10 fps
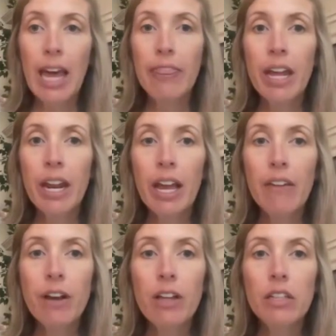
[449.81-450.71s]
And then I
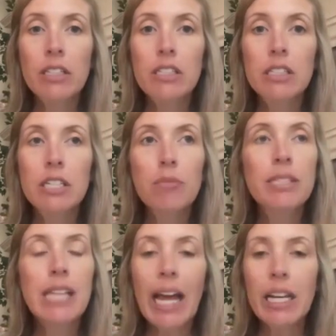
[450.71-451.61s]
felt this deep
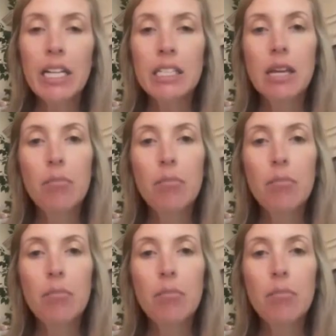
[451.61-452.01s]
sadness